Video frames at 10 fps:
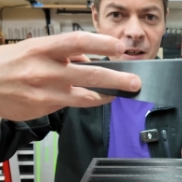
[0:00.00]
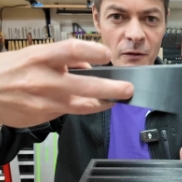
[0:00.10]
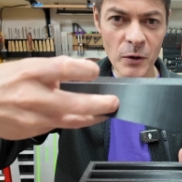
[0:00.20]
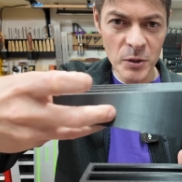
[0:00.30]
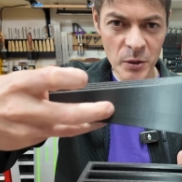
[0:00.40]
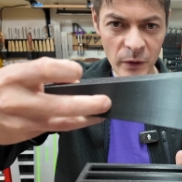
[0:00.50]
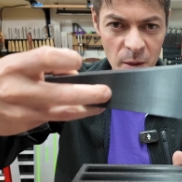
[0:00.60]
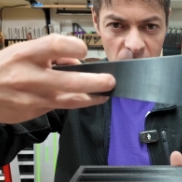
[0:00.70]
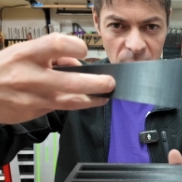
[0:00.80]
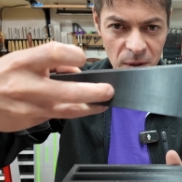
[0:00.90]
First of all, I
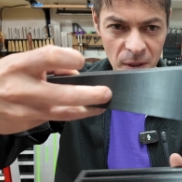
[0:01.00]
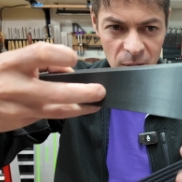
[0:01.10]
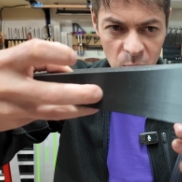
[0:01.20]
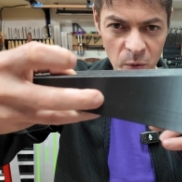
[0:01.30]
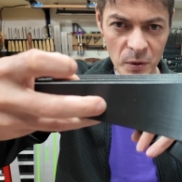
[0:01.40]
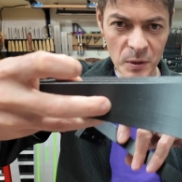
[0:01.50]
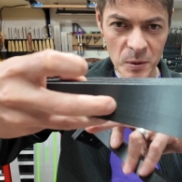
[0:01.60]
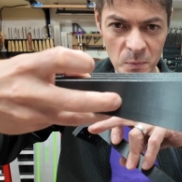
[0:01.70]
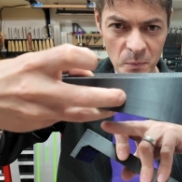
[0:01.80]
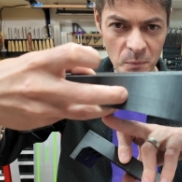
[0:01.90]
printed it with
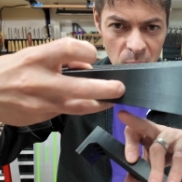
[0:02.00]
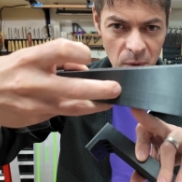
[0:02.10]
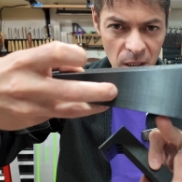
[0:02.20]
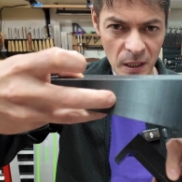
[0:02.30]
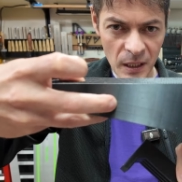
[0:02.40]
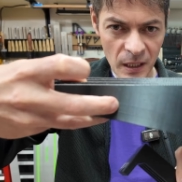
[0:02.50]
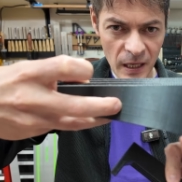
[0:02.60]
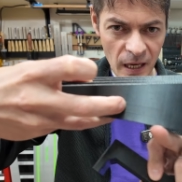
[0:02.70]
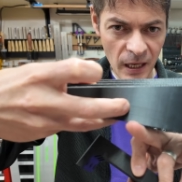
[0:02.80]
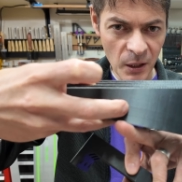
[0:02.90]
this big
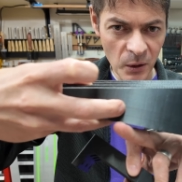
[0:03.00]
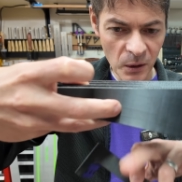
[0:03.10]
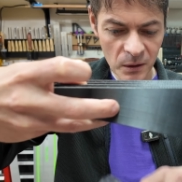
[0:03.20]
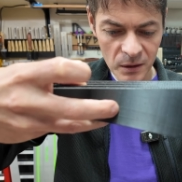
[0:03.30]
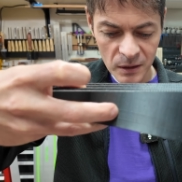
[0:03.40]
angle.